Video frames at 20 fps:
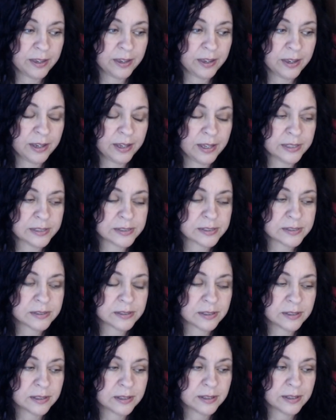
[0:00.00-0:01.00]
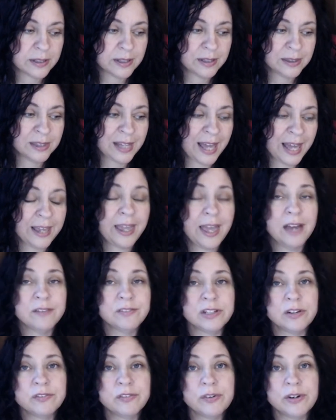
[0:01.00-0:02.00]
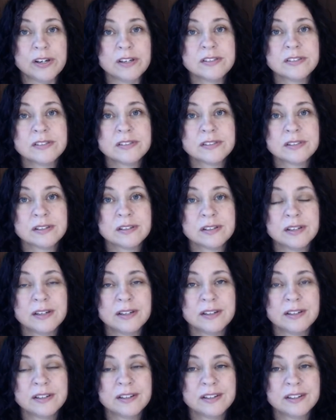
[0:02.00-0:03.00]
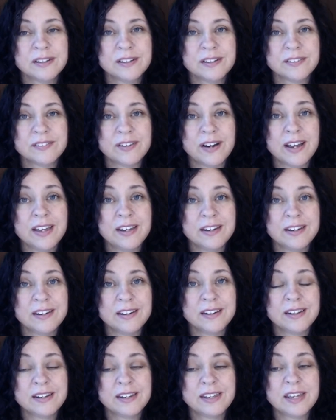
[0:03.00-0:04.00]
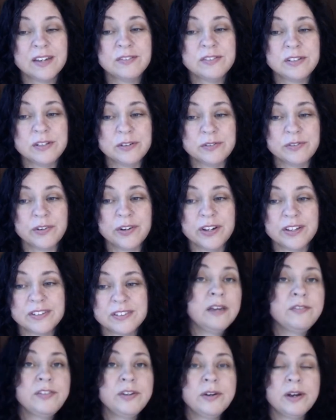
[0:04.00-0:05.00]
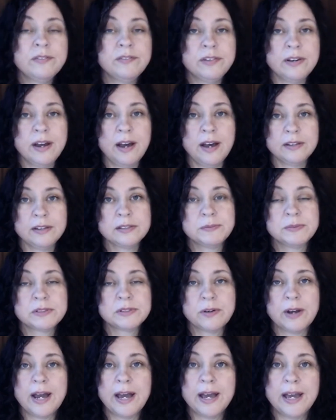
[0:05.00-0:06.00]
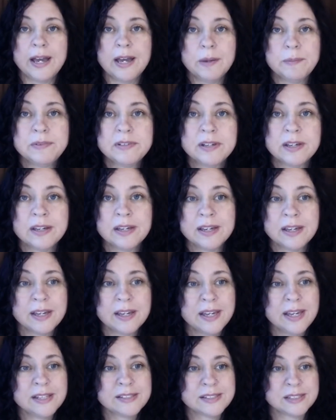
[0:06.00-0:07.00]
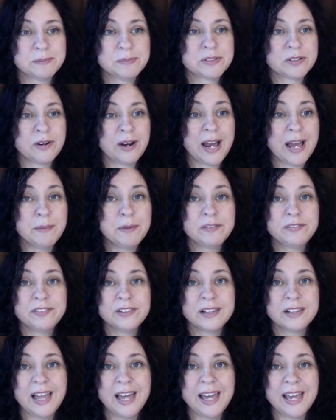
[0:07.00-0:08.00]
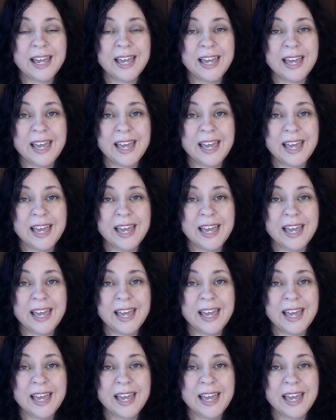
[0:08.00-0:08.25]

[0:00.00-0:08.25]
it's like having a voice, right? It gives you voice. If you have not subscribed, hit subscribe if you'd like.